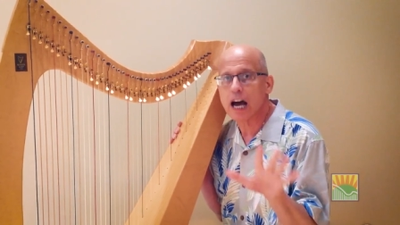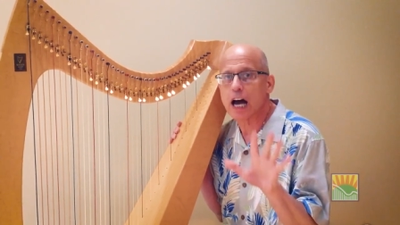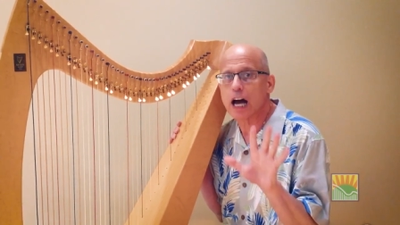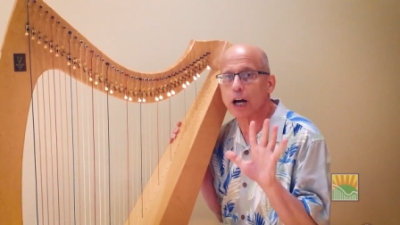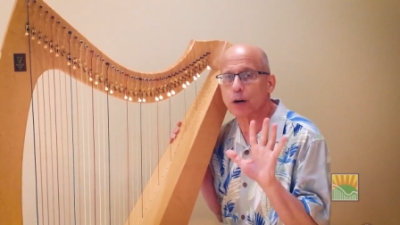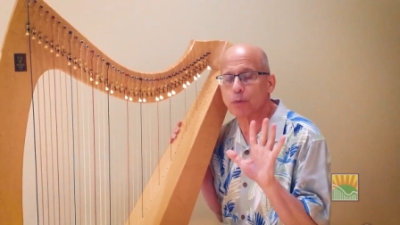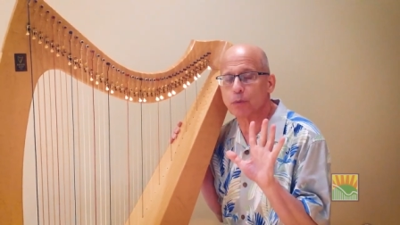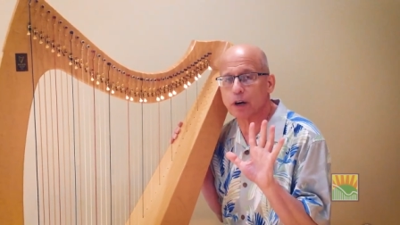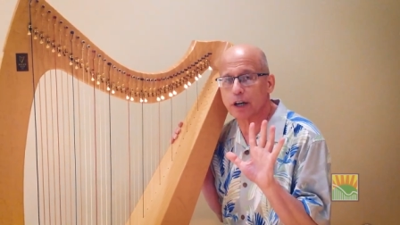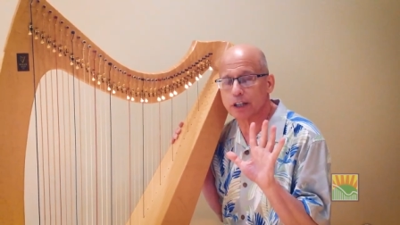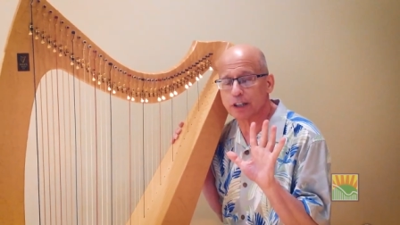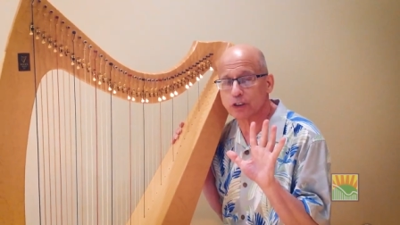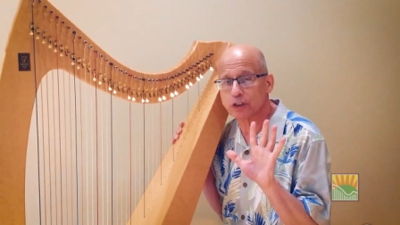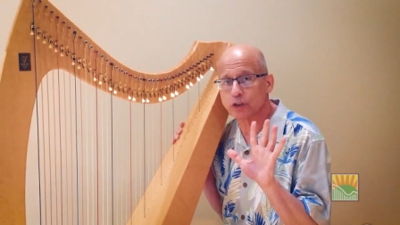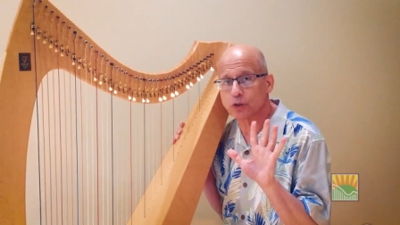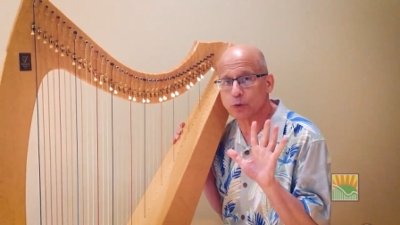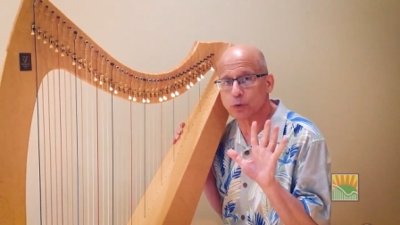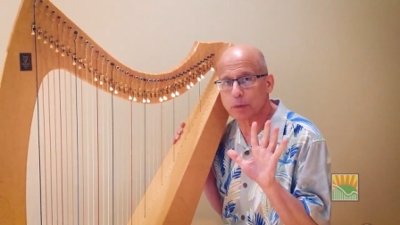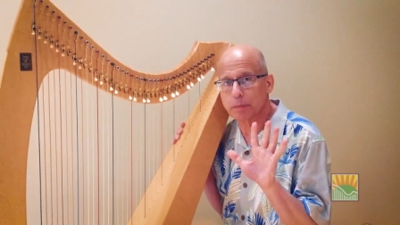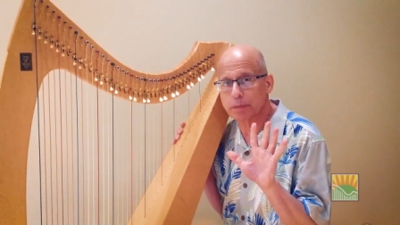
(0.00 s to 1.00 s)
I want us
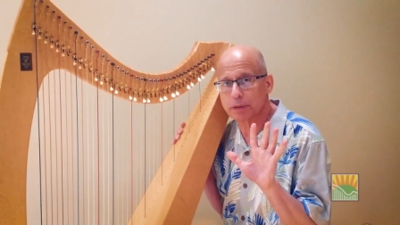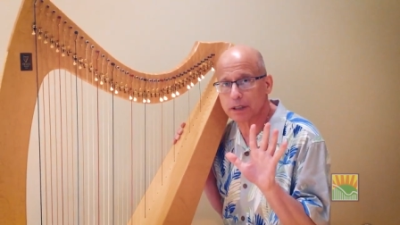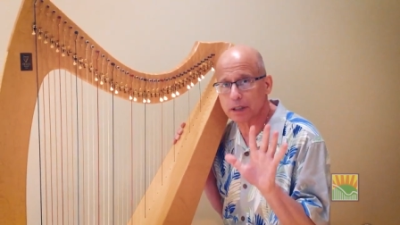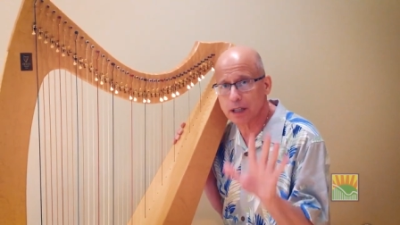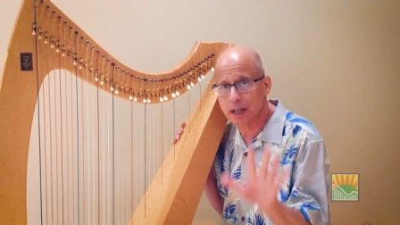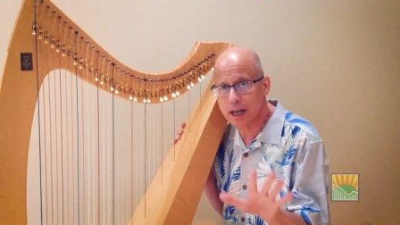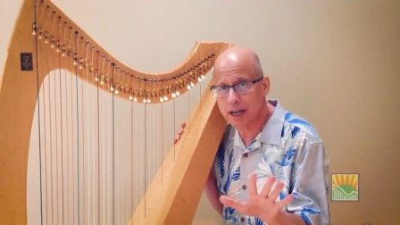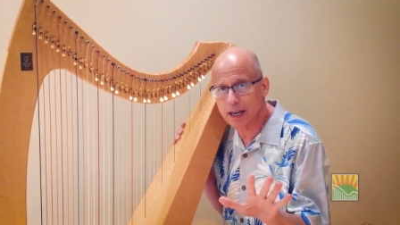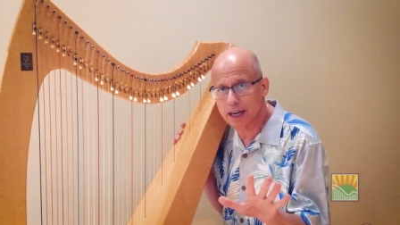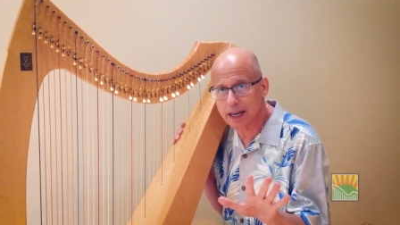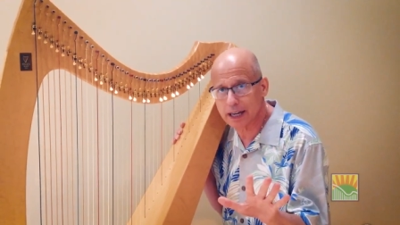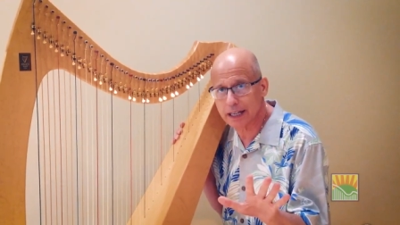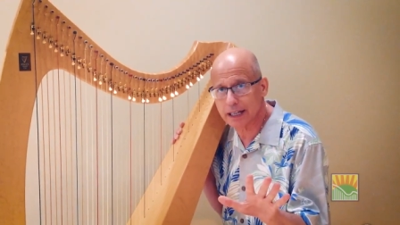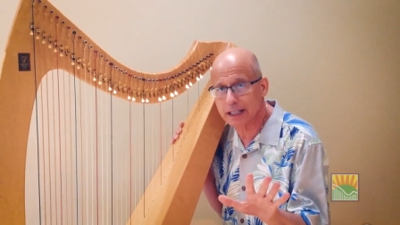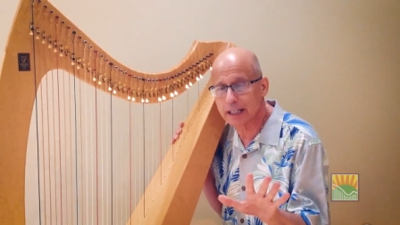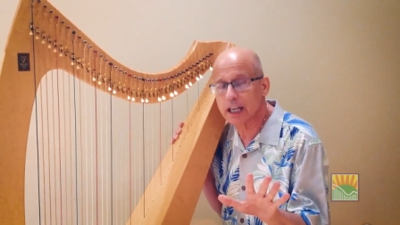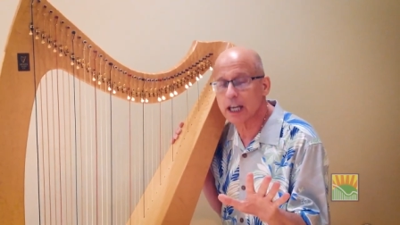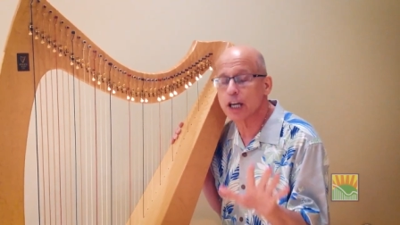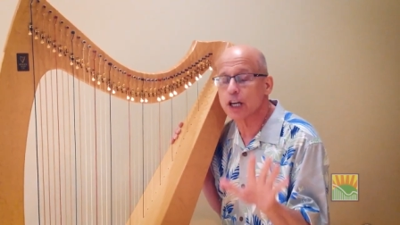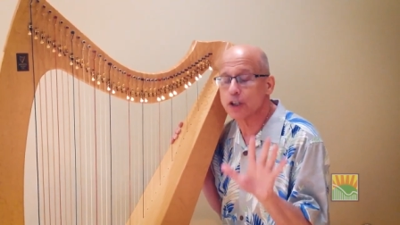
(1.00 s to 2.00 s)
to
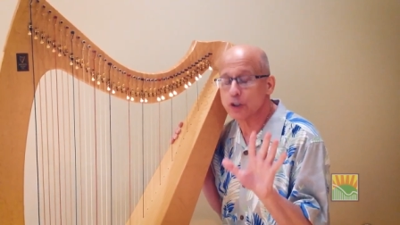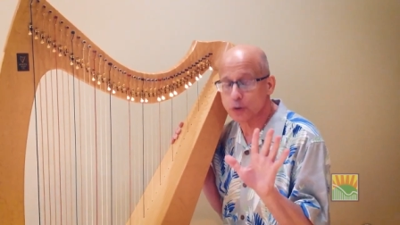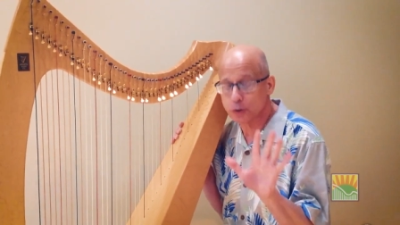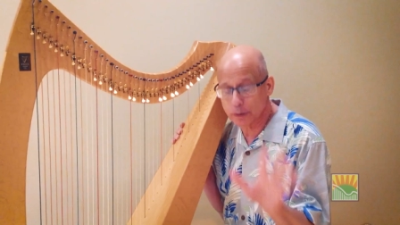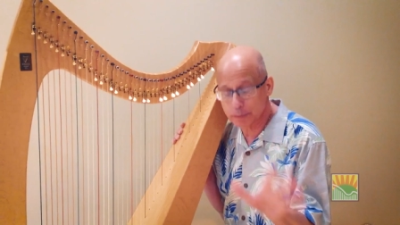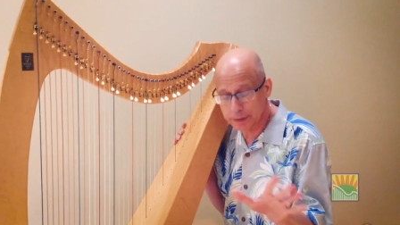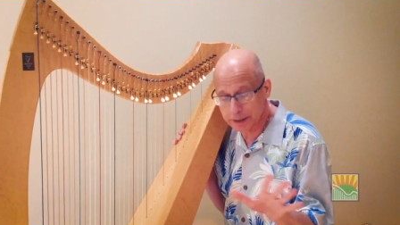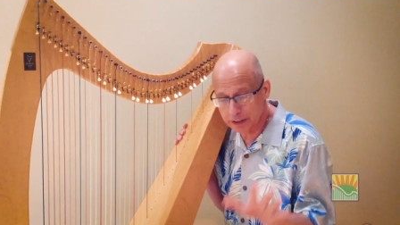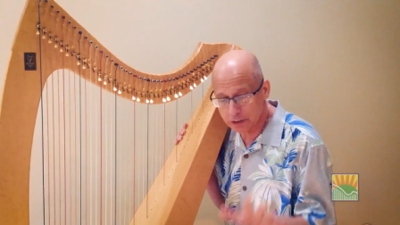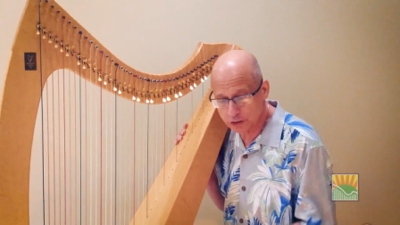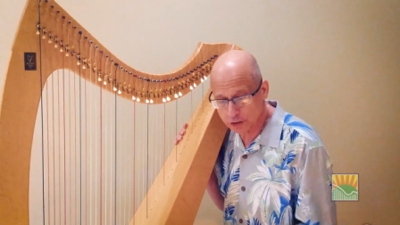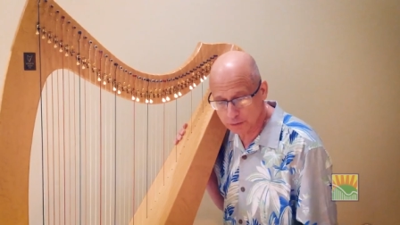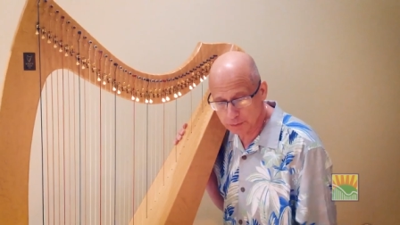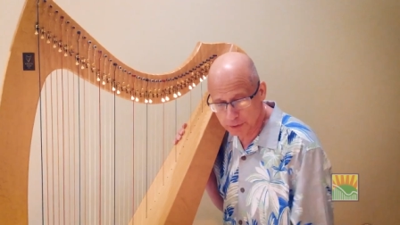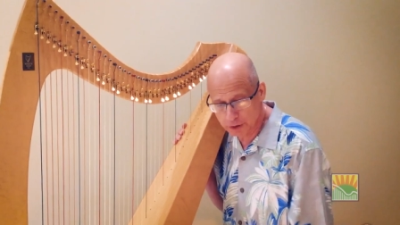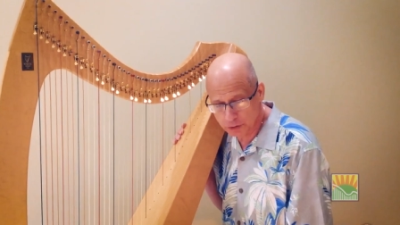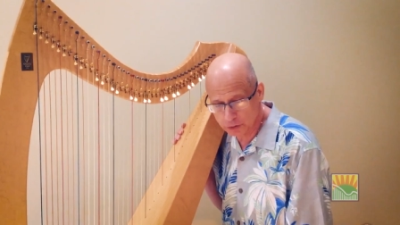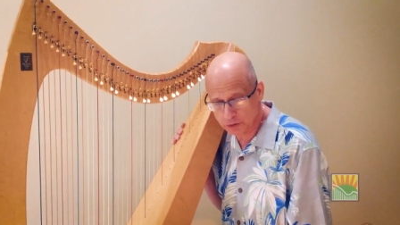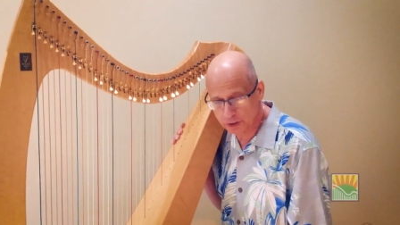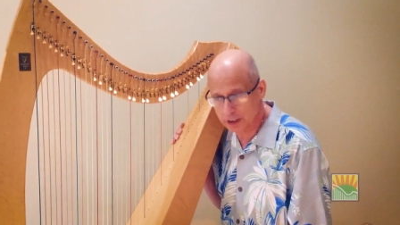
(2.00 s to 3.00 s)
apply to a piece of
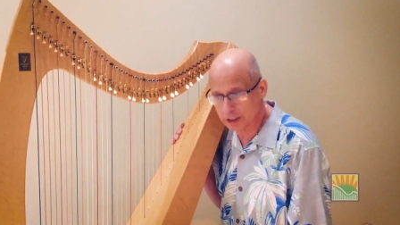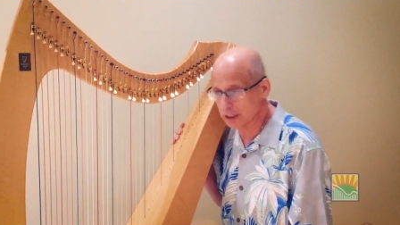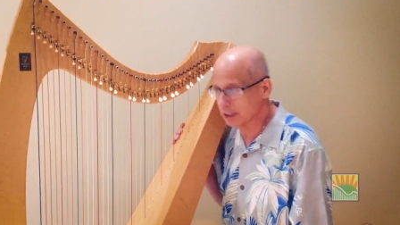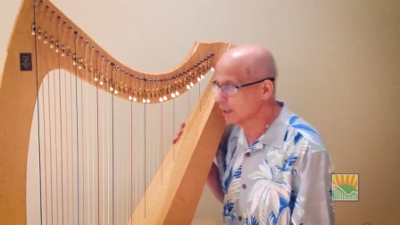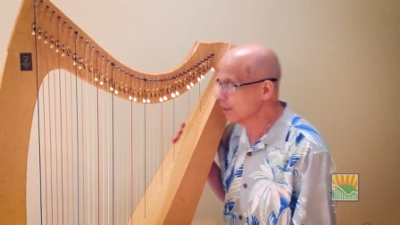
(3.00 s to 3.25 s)
music.